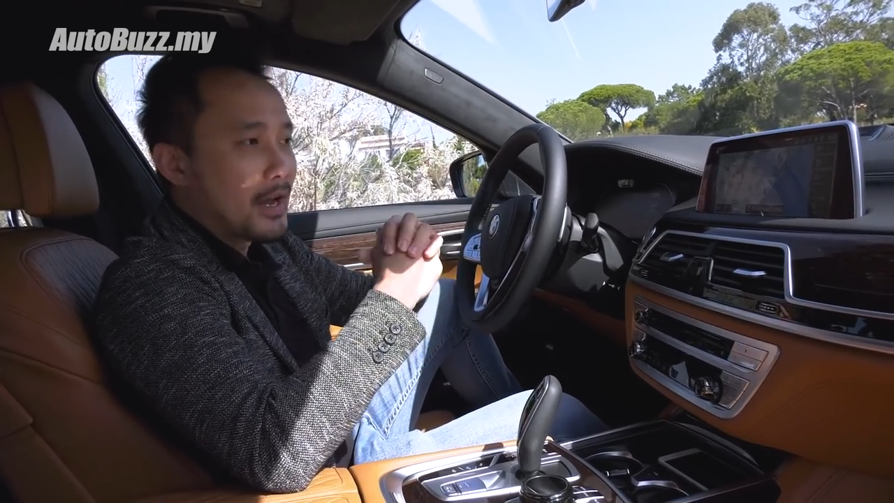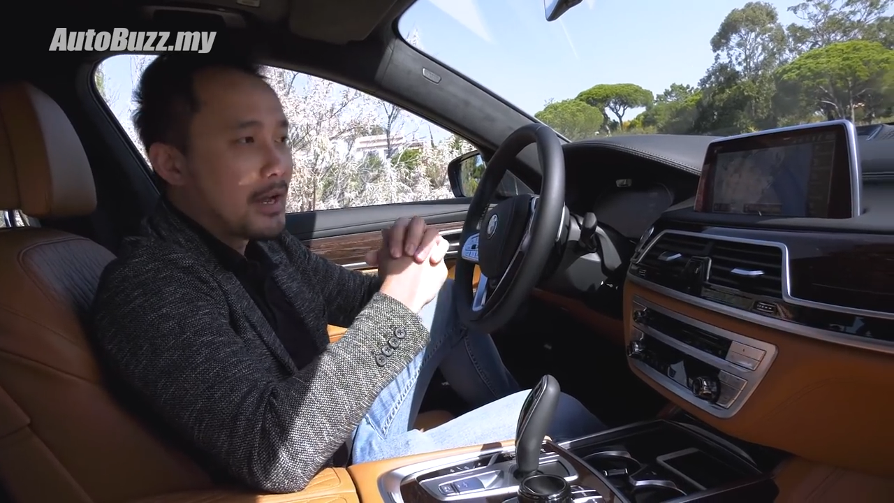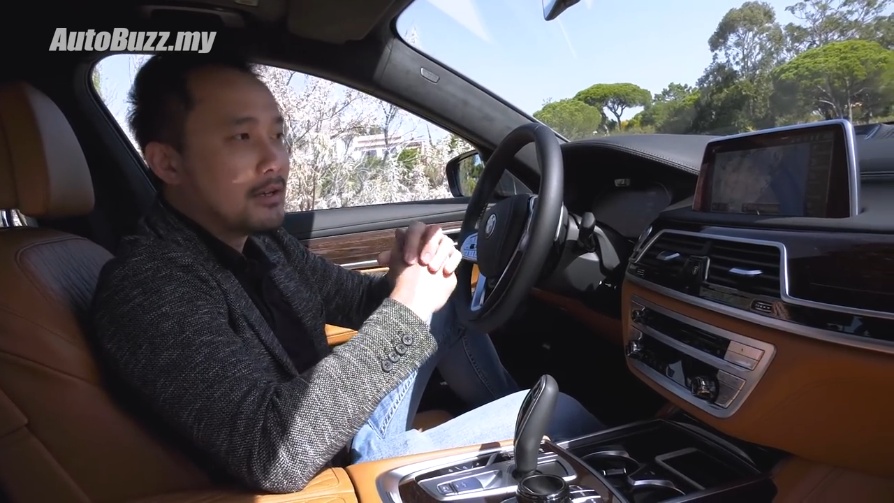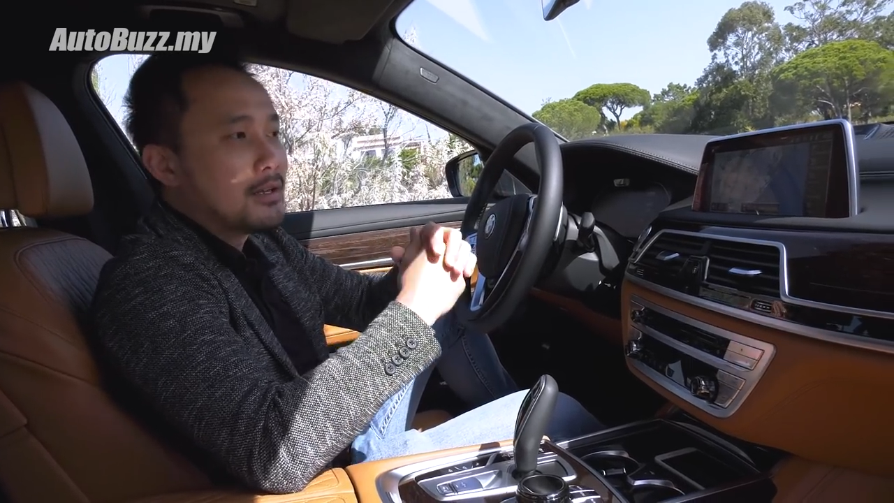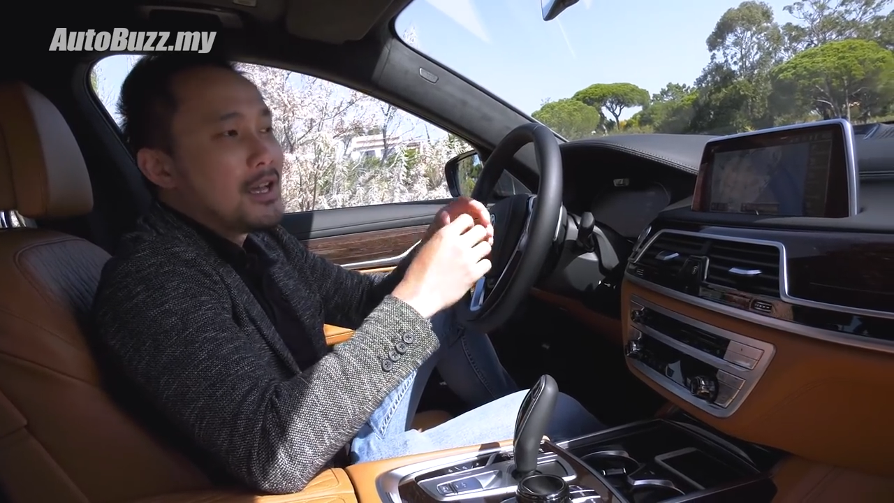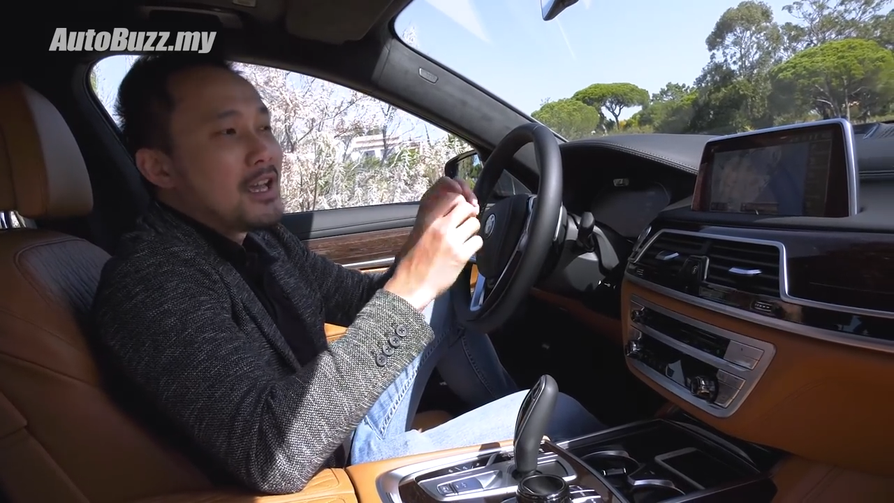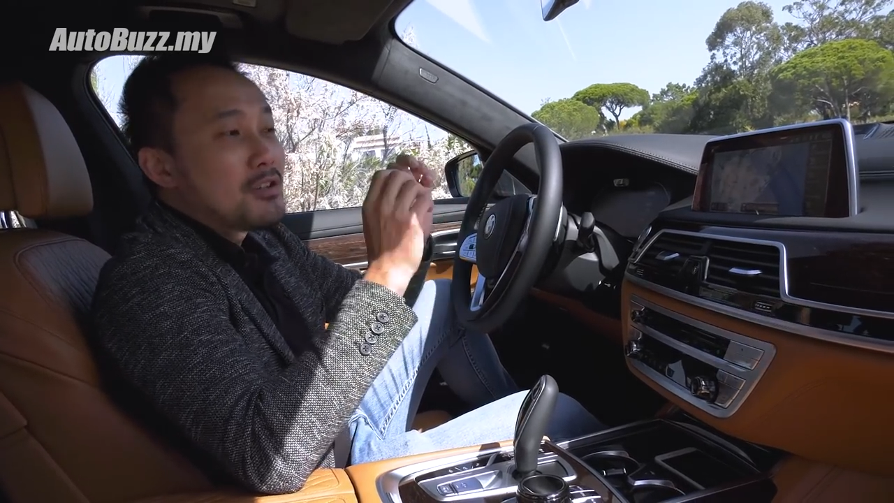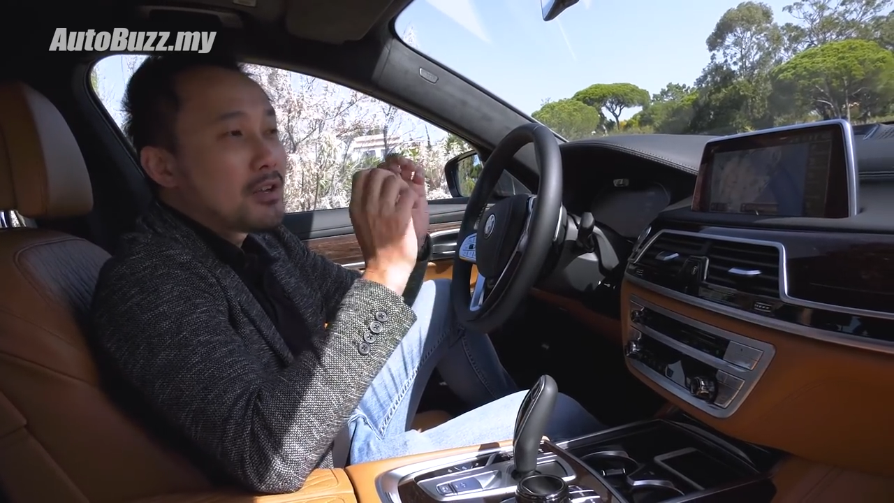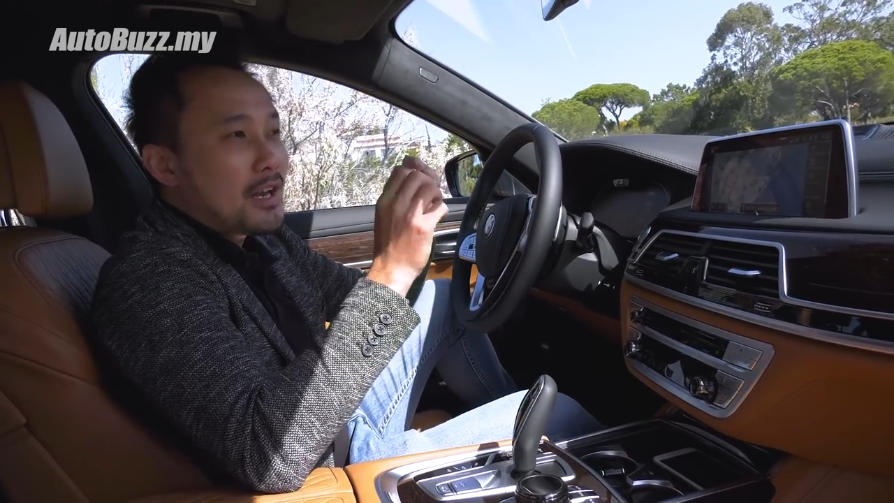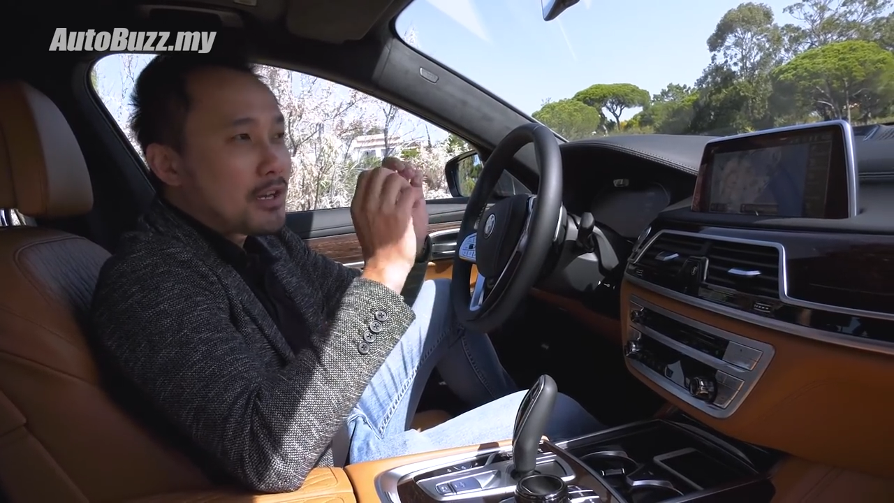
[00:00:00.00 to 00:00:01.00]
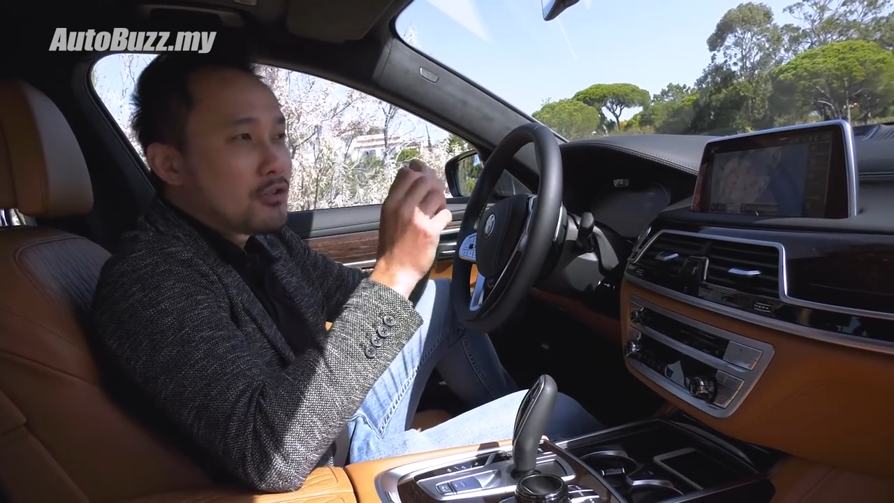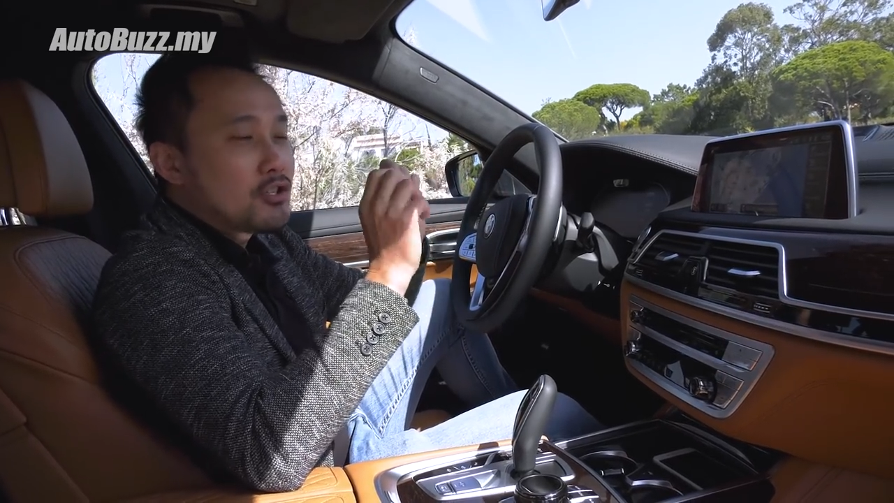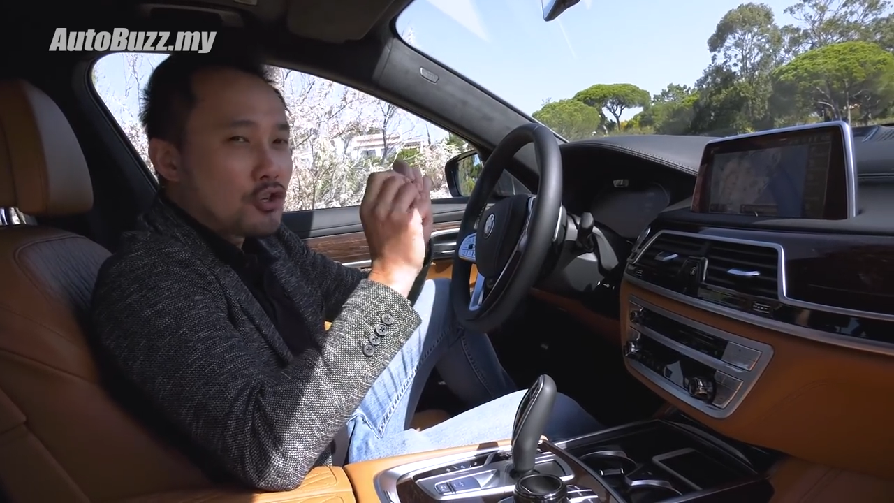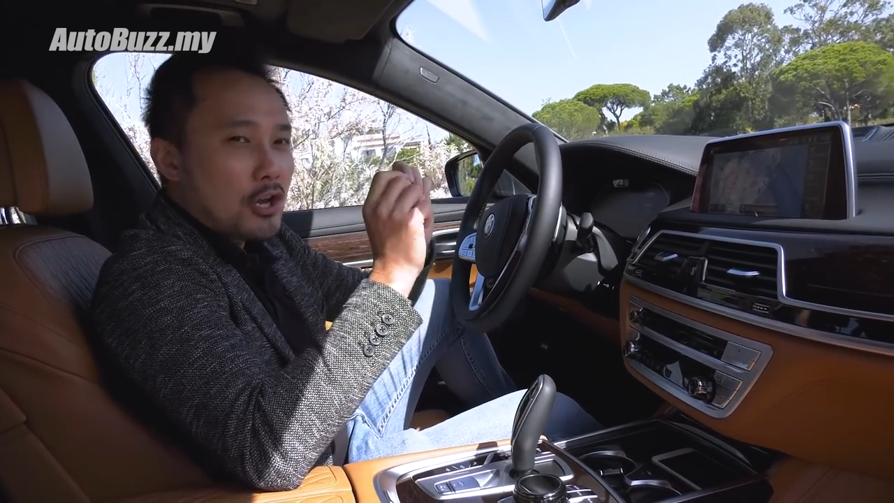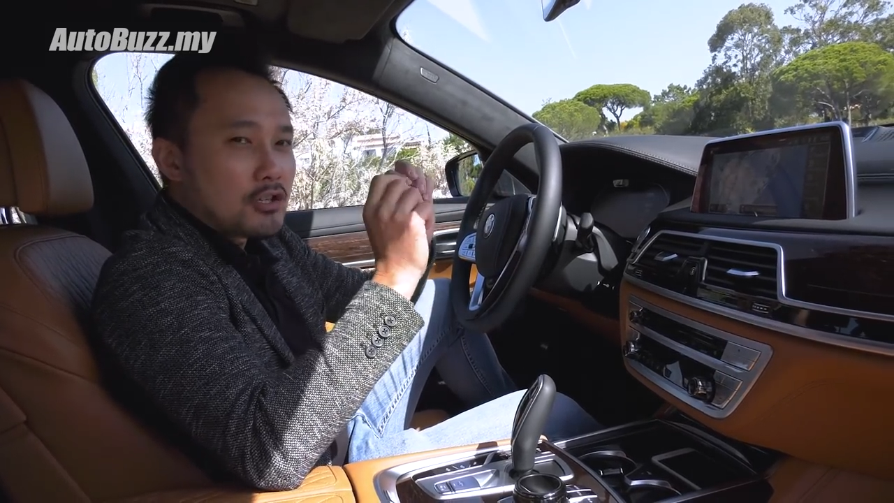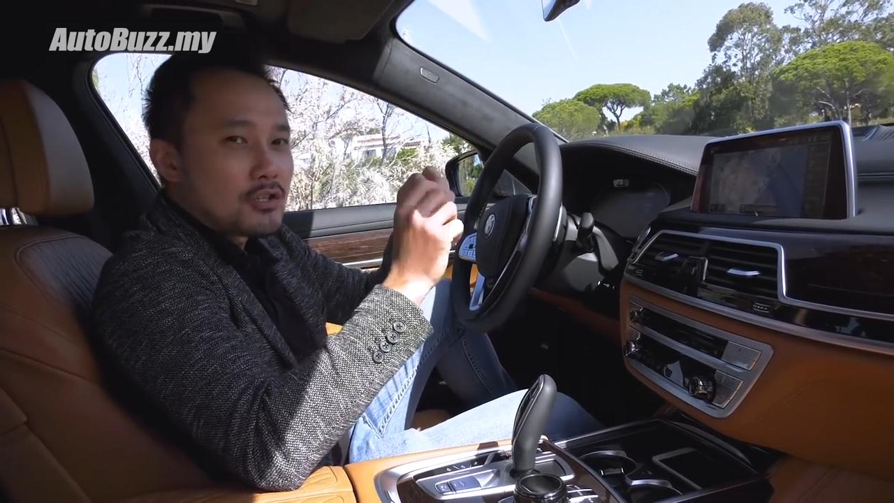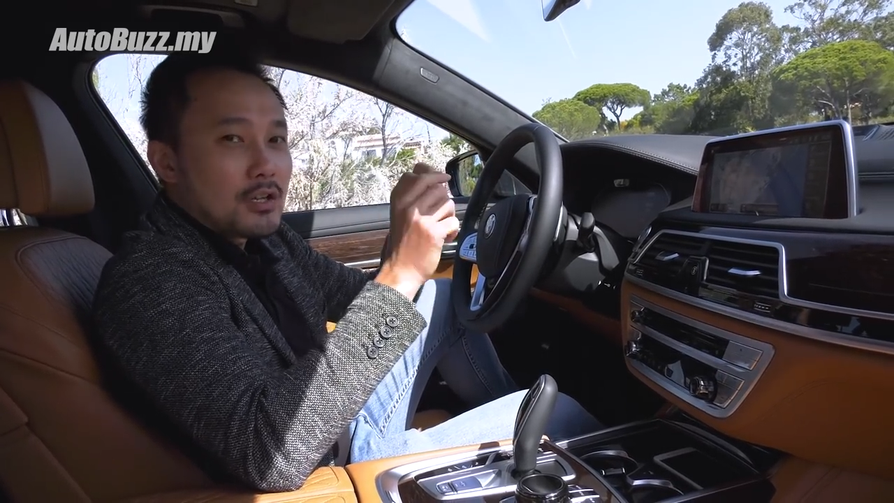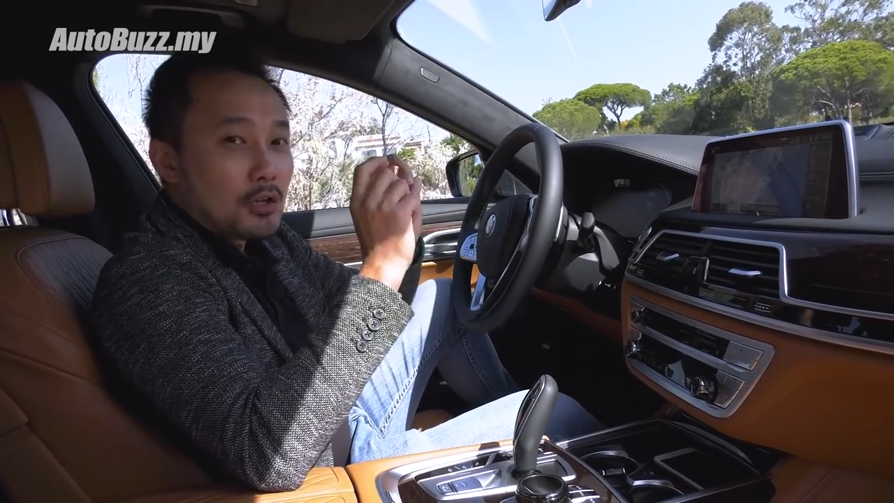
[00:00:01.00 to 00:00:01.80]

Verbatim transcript: and you can actually change